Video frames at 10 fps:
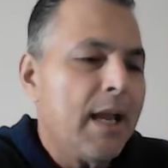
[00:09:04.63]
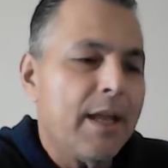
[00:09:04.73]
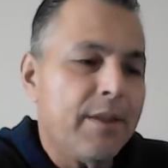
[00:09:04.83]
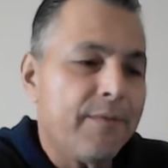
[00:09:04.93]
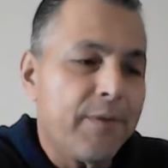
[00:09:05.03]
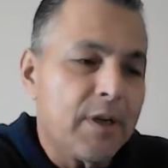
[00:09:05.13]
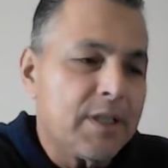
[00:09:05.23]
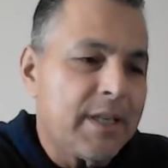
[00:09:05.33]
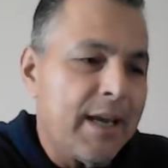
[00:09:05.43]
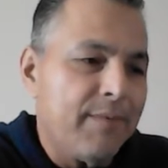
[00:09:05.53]
And the
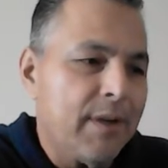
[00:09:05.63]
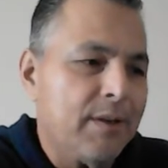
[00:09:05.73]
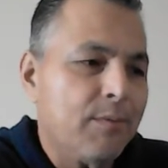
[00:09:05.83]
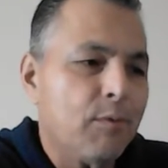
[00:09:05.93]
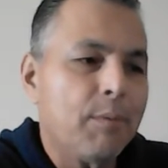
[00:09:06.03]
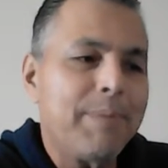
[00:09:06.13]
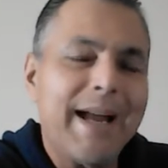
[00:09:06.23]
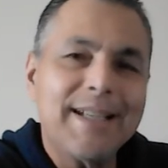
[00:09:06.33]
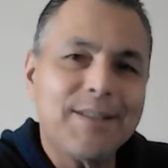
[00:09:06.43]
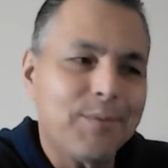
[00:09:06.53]
first heaven will
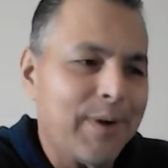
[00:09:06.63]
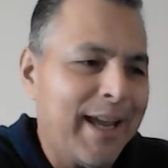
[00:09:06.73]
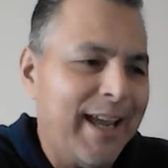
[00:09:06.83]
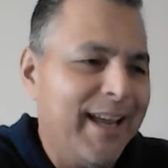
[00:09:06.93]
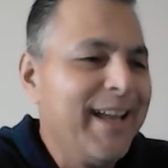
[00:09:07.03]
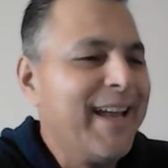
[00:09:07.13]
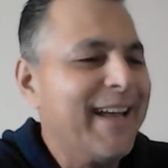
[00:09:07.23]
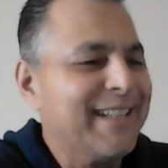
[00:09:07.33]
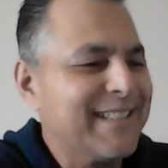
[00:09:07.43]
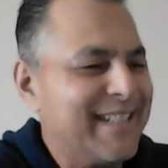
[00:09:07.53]
pass away
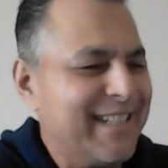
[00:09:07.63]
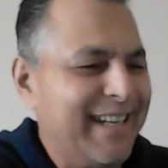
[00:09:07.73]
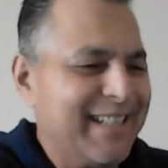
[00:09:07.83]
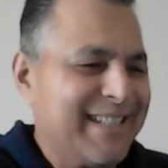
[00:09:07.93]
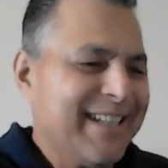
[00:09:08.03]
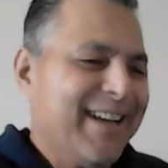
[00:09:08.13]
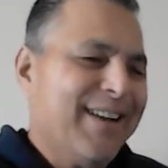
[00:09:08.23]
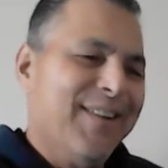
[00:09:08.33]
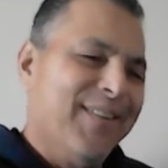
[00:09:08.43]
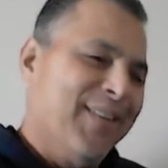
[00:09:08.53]
and cease.
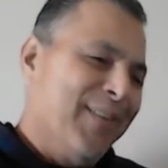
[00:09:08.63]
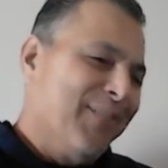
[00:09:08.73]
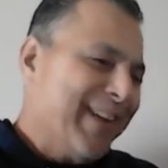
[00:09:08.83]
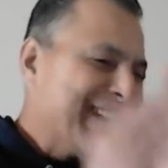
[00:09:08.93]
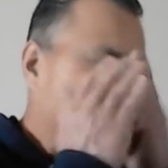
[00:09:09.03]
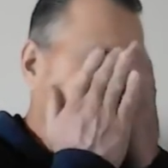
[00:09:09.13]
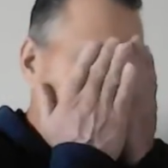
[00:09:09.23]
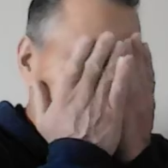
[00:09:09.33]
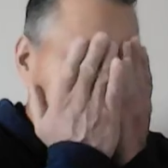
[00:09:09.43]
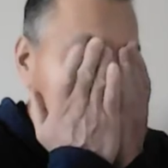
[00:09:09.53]
Oh my
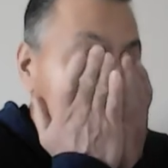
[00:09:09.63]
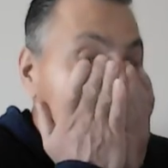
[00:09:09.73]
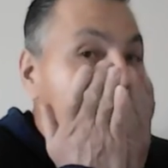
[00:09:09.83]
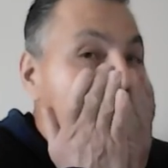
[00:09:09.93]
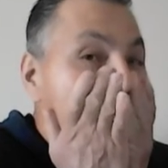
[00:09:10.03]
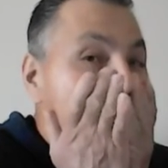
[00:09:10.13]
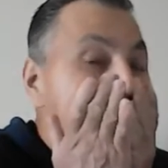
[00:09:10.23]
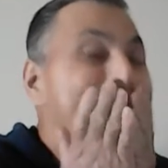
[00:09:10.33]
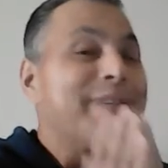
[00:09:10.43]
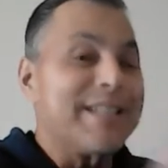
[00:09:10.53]
goodness.
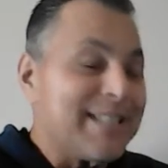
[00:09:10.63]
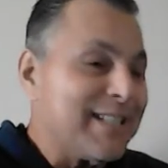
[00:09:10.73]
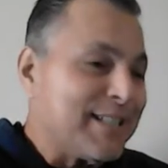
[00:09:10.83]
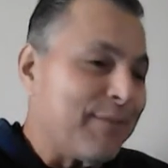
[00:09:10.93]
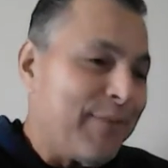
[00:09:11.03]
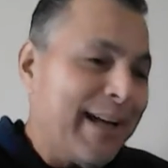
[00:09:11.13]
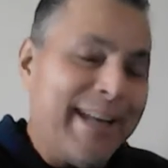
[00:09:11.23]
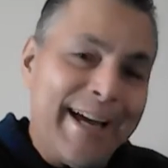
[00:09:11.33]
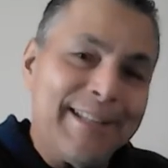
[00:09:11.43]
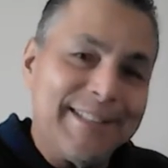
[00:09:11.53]
This is the
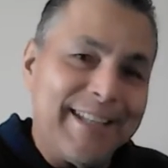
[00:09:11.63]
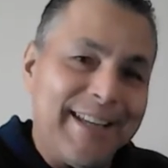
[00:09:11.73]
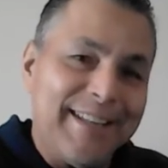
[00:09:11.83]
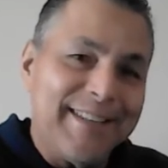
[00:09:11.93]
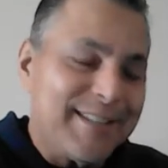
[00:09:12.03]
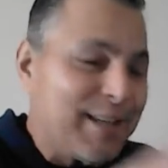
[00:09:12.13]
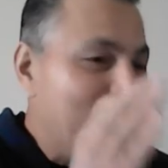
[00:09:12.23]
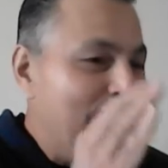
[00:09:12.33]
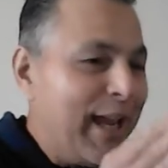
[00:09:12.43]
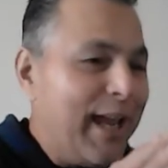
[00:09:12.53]
finality. This
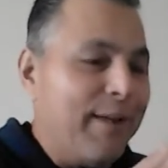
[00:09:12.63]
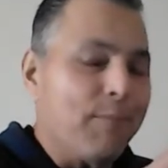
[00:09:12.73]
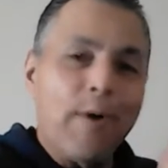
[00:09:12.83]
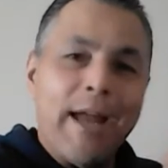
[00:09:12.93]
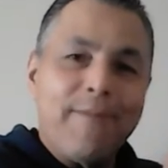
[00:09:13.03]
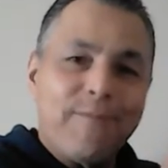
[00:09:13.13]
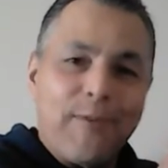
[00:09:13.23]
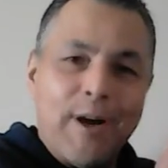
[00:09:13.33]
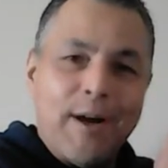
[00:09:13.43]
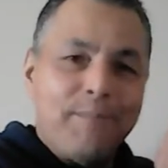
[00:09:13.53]
it went
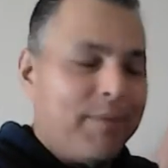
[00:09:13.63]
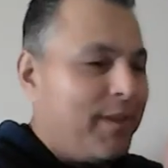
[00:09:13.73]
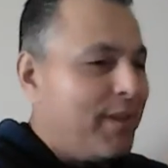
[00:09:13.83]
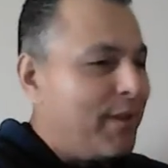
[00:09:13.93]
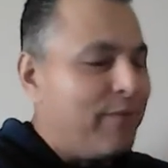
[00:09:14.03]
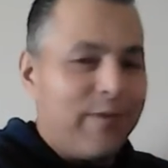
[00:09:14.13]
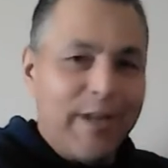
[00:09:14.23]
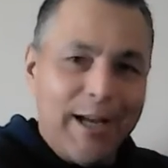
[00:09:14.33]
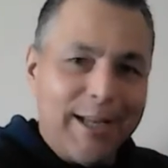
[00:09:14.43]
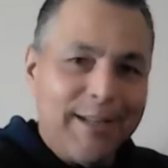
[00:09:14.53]
from the
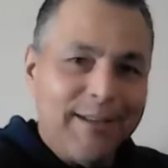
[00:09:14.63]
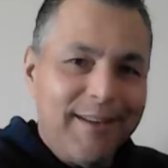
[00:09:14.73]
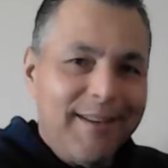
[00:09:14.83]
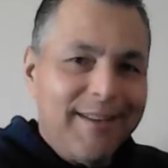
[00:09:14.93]
flood,